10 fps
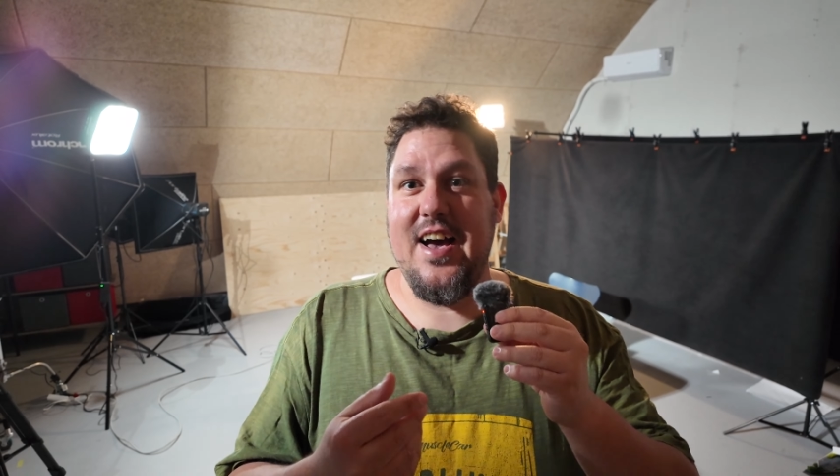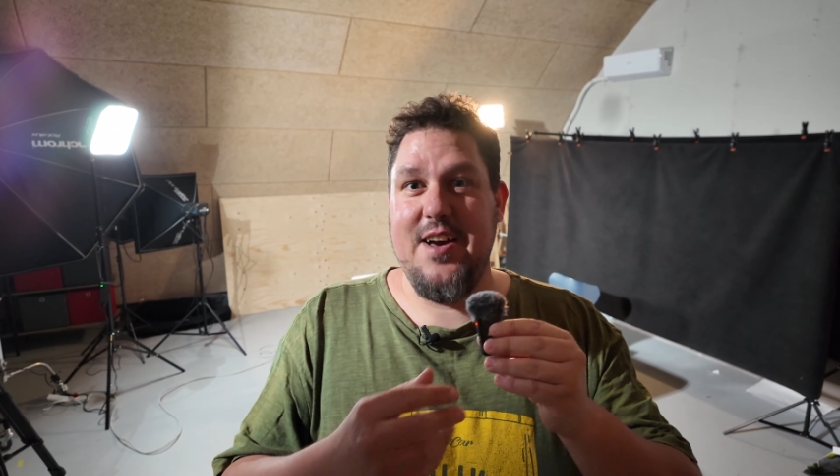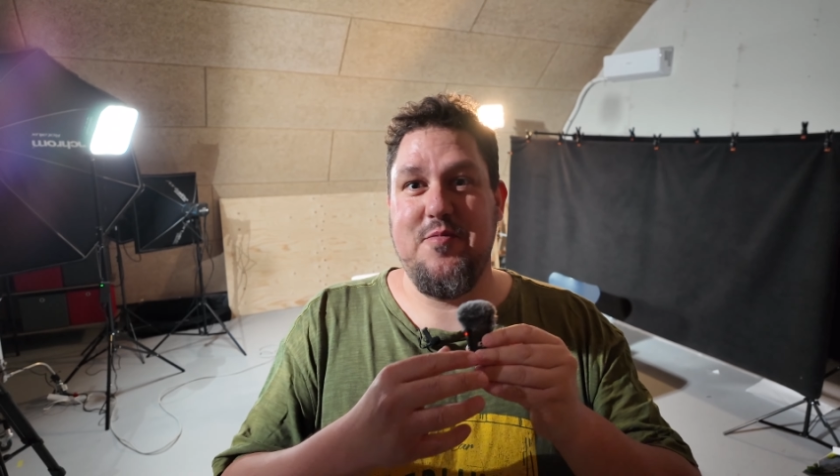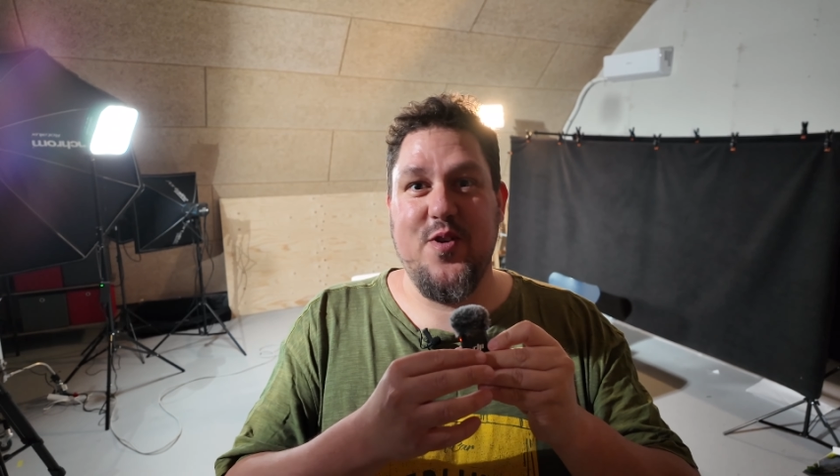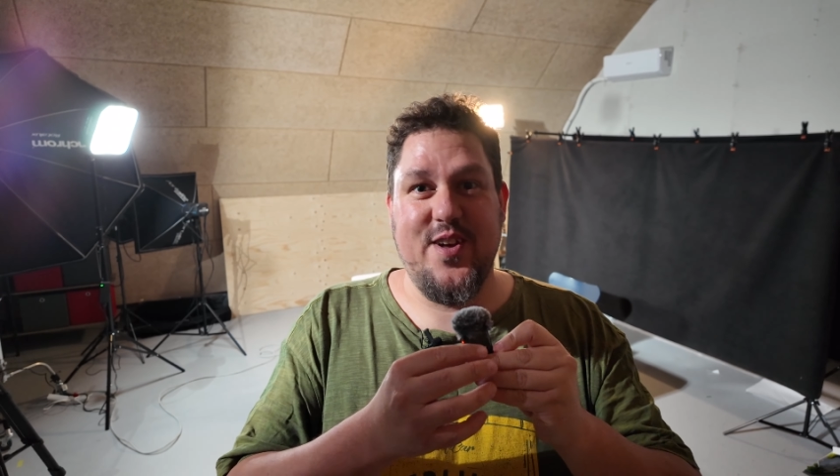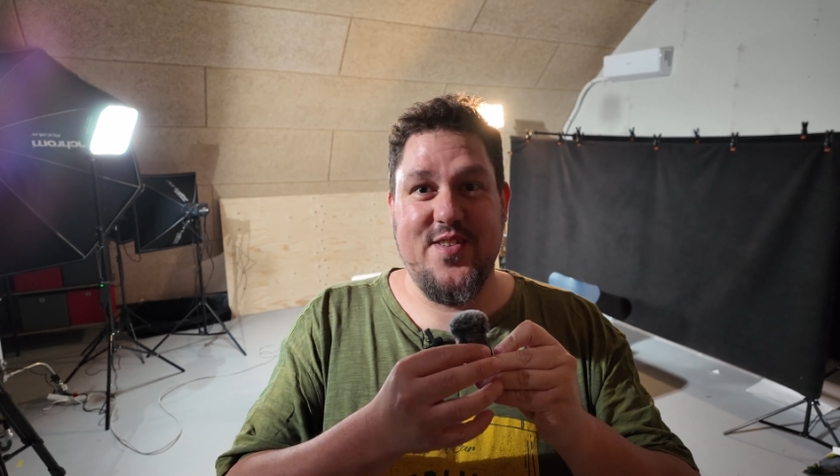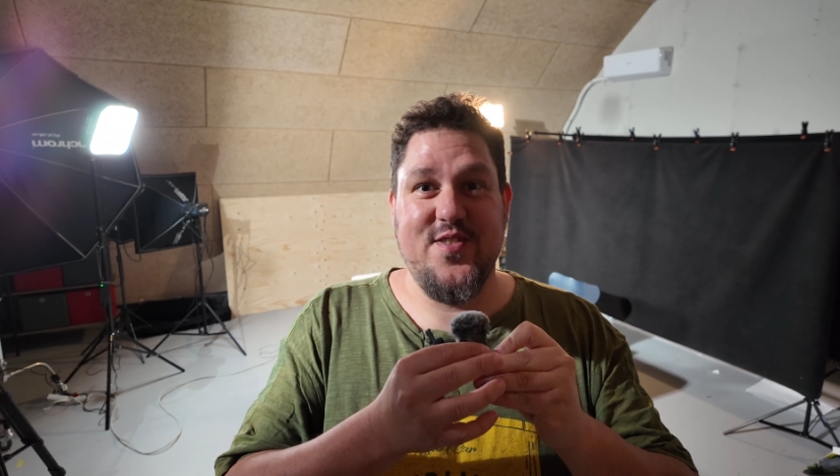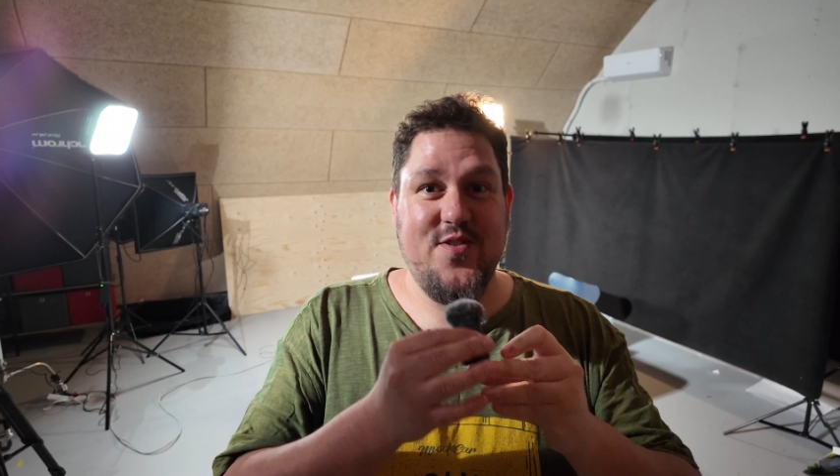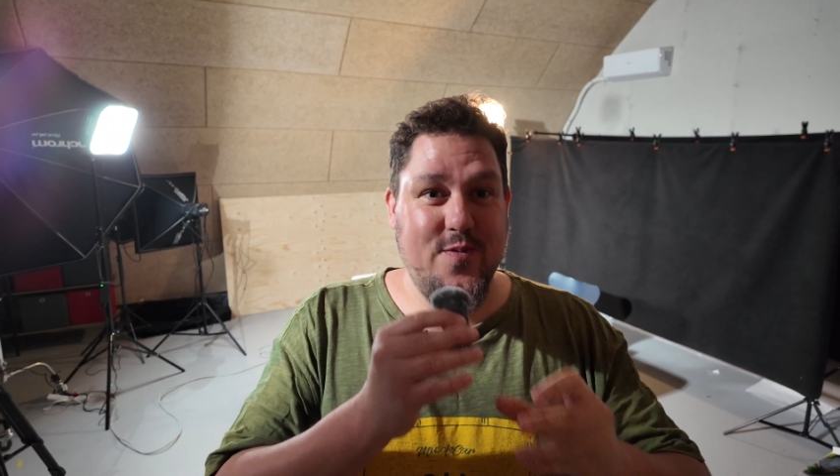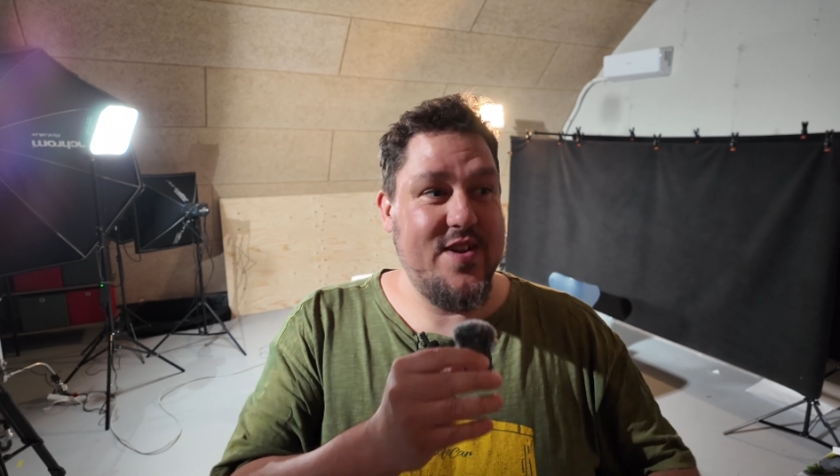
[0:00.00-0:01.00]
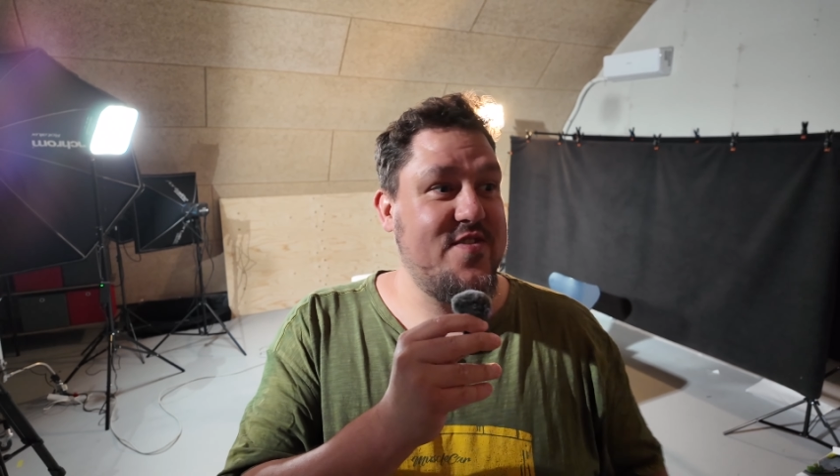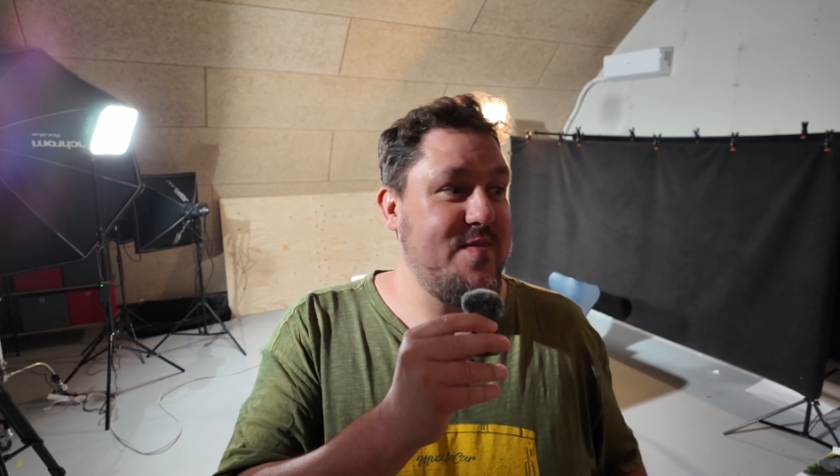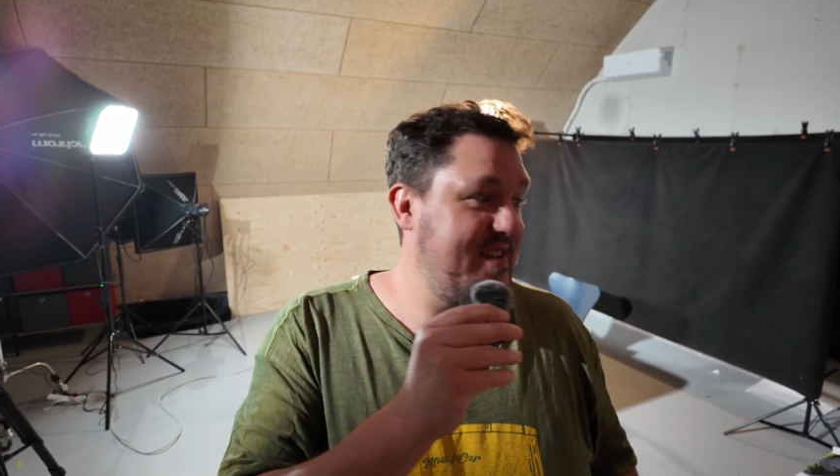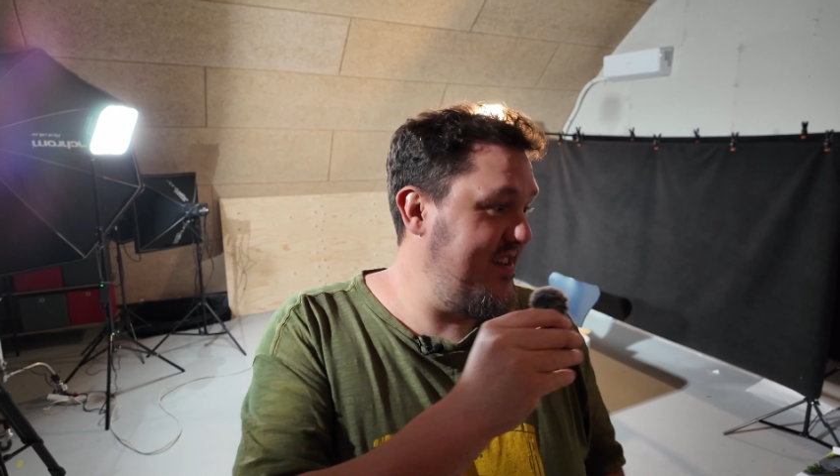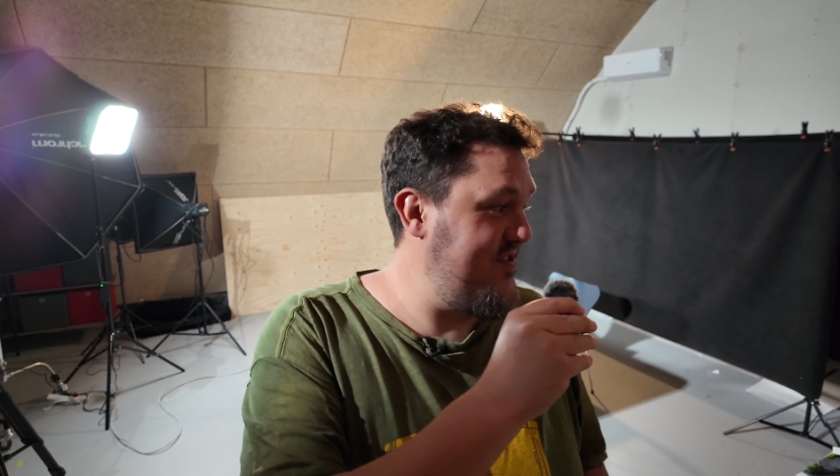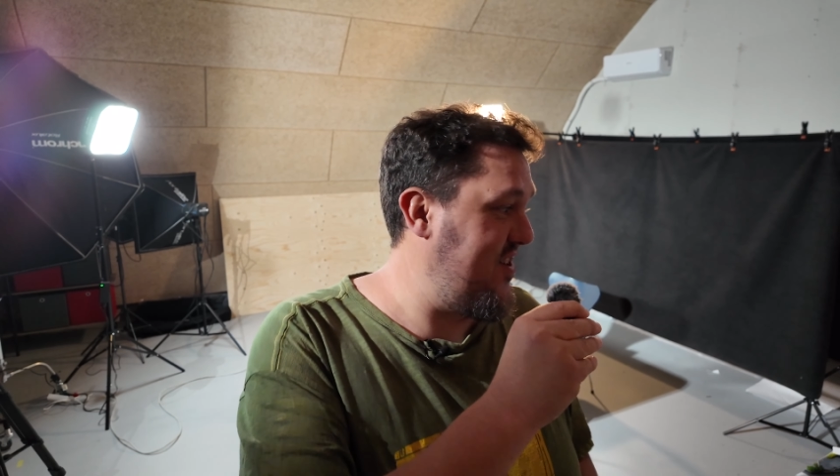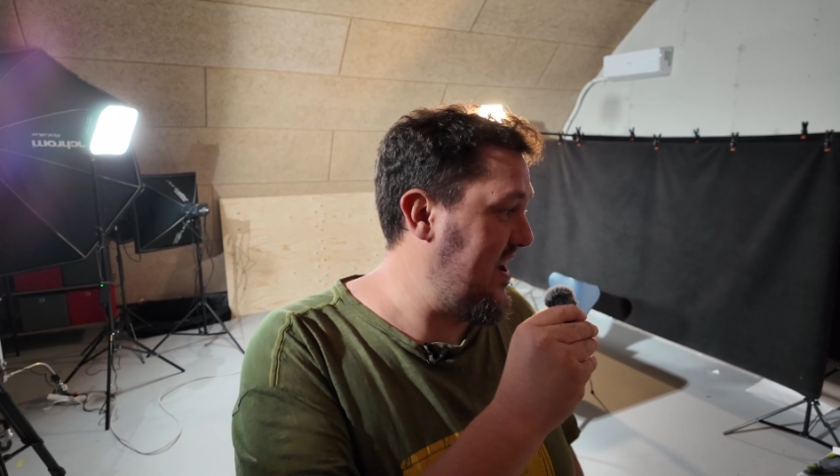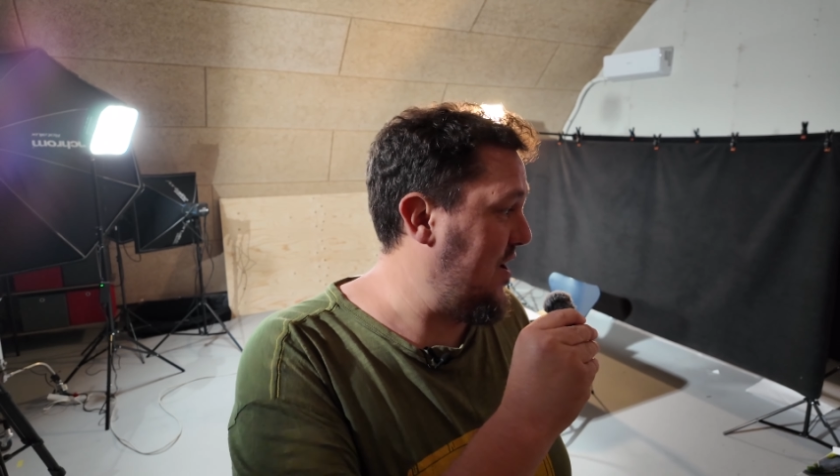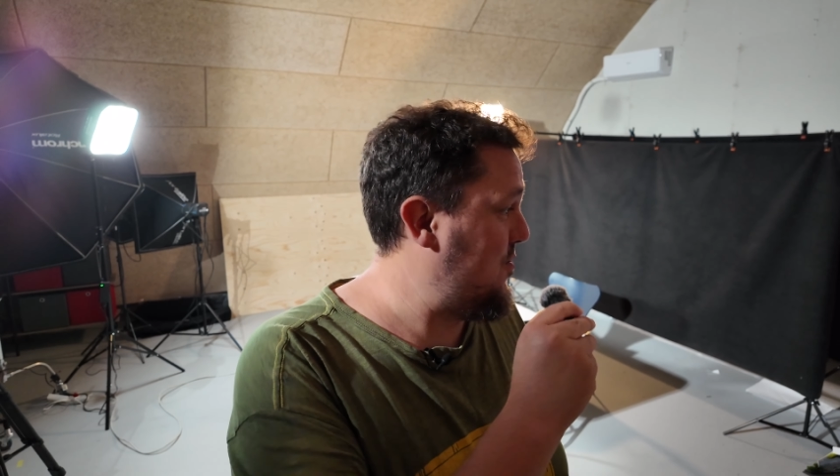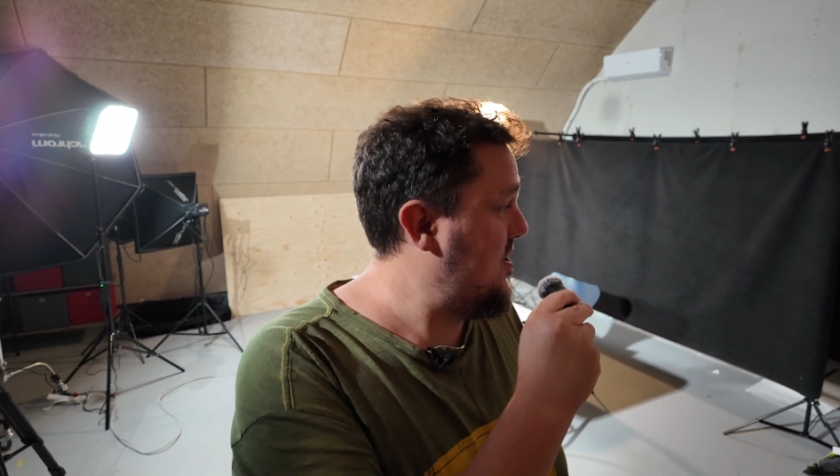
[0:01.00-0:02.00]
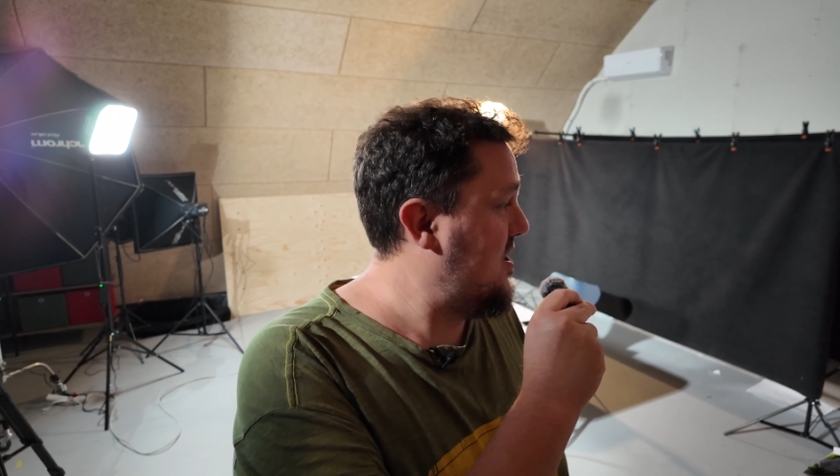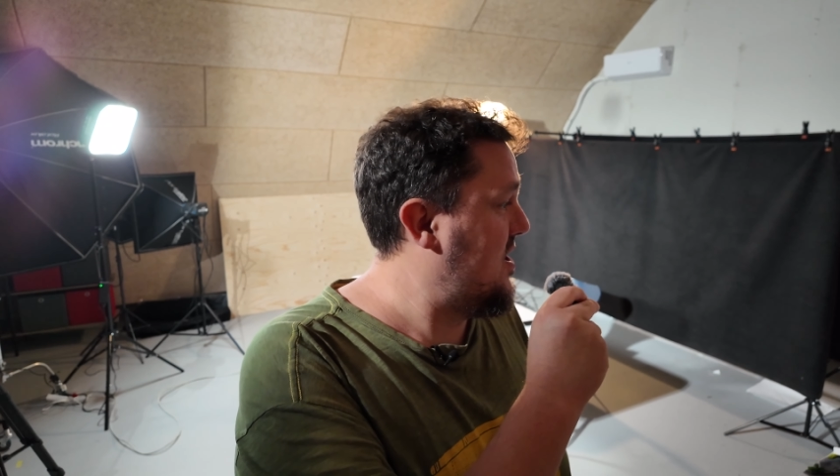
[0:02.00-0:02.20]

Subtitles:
I'm going to switch my t-shirt now.